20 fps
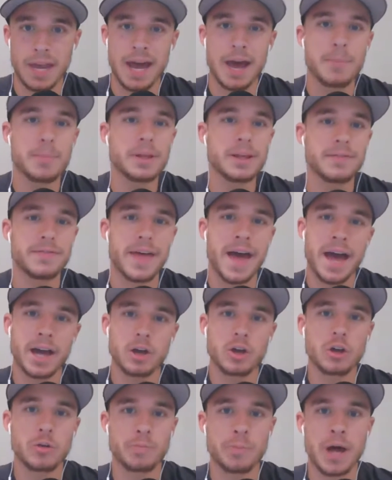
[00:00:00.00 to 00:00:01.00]
And I believe
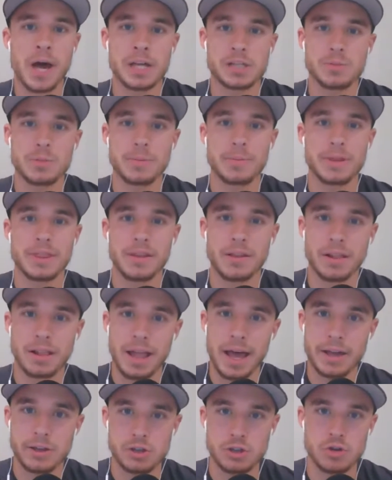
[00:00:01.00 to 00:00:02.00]
that could have possibly been the
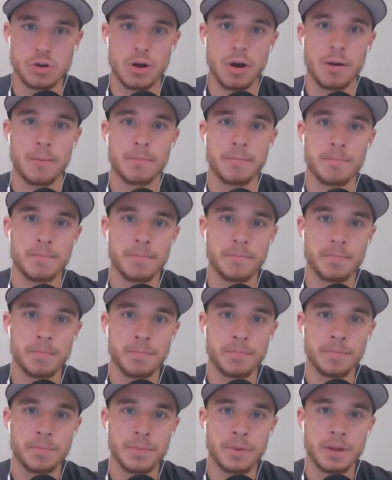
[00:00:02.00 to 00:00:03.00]
last straw.
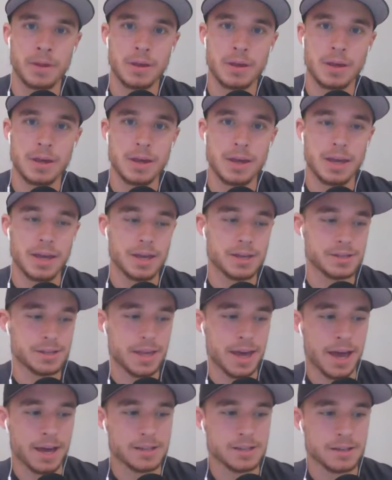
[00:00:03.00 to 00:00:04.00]

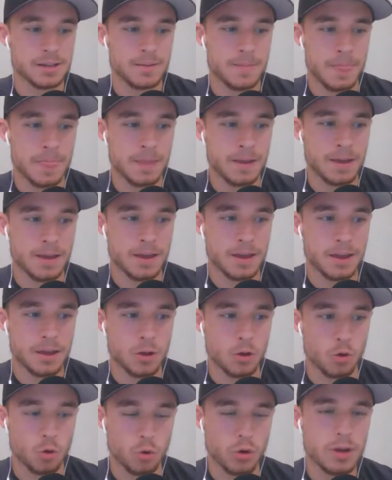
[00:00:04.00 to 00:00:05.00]
Is that
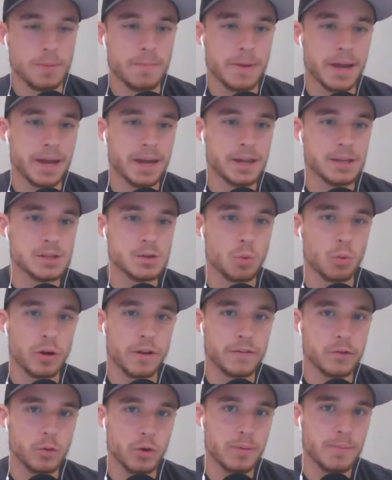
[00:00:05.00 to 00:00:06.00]

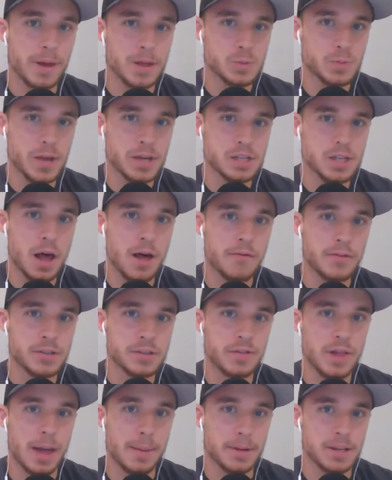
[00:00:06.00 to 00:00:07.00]
one of Green Bay's best
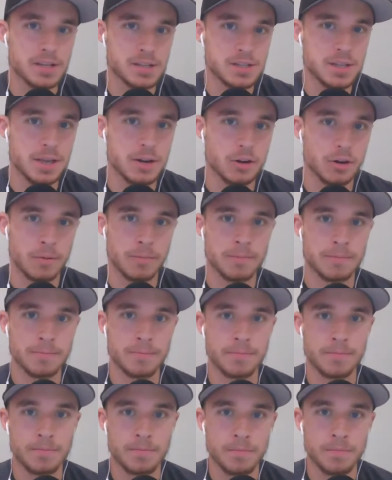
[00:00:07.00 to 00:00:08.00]
offensive linemen, a center,
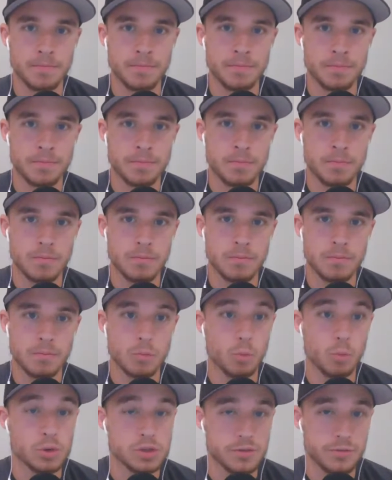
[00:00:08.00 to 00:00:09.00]

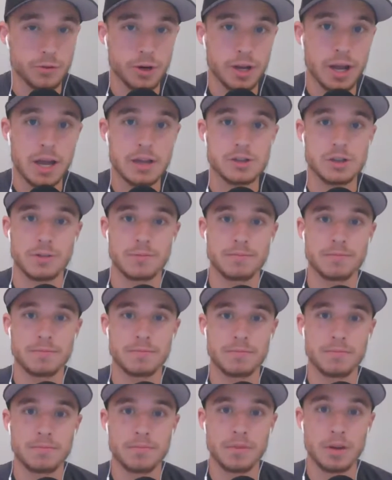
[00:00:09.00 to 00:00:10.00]
was a free agent.
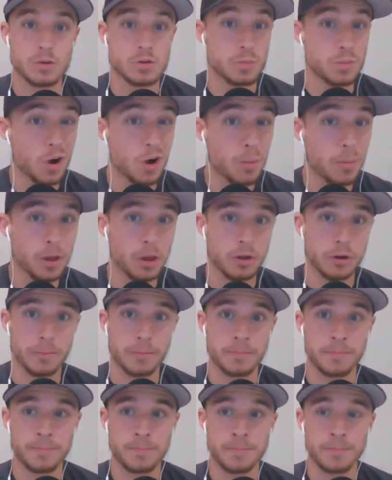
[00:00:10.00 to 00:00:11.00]
He was a Pro
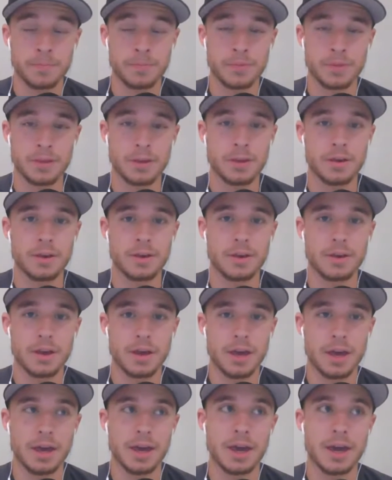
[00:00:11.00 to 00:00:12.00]
Bowler.
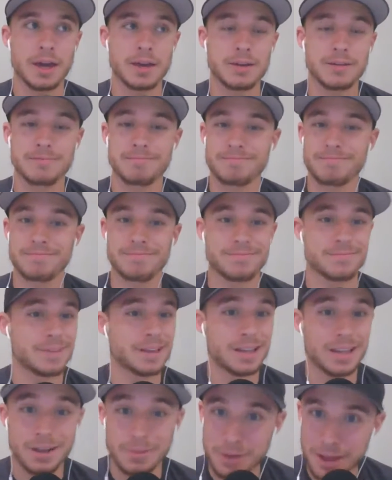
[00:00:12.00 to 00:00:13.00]
And
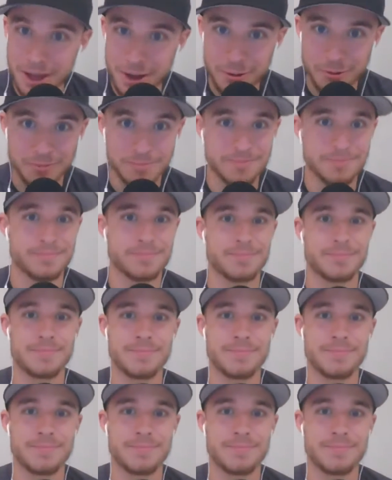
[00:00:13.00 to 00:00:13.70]
they let him go.